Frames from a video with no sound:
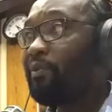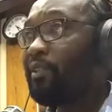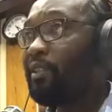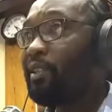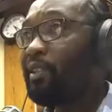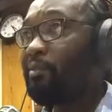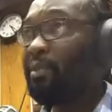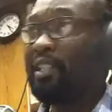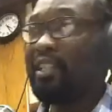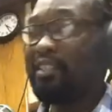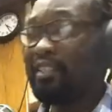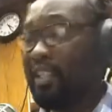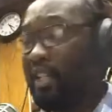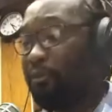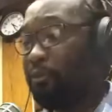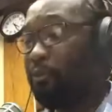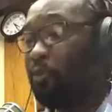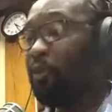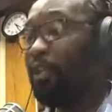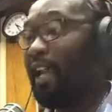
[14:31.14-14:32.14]
Because
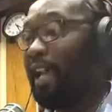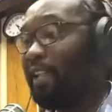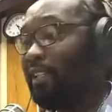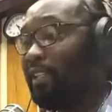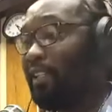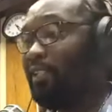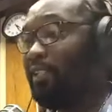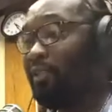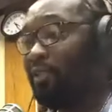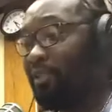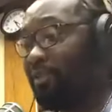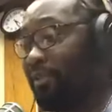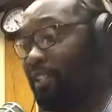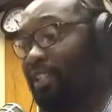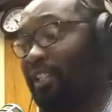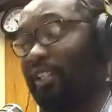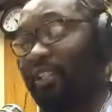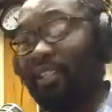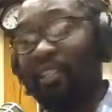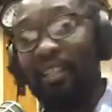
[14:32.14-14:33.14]
that food handler
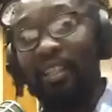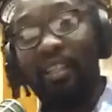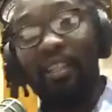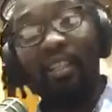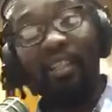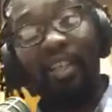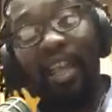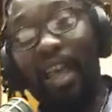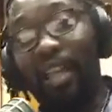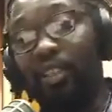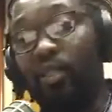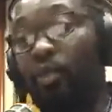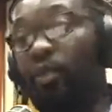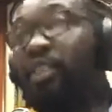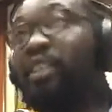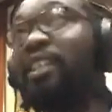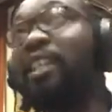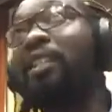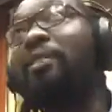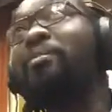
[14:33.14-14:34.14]
certificate, I don't
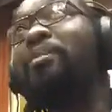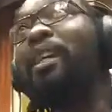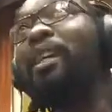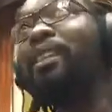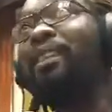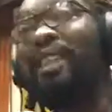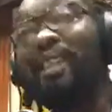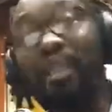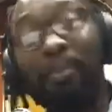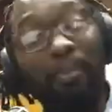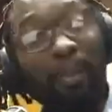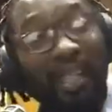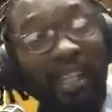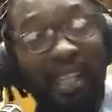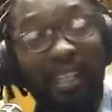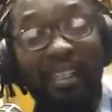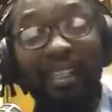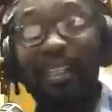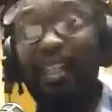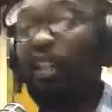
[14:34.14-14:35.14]
see it being
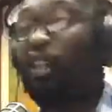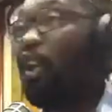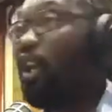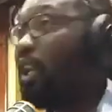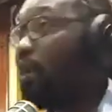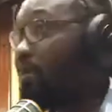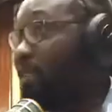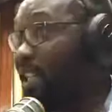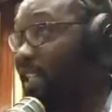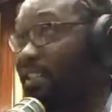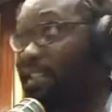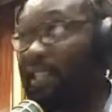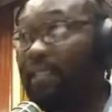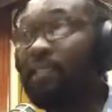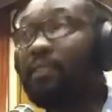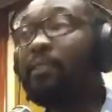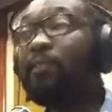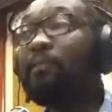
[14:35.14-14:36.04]
displayed in a lot of places.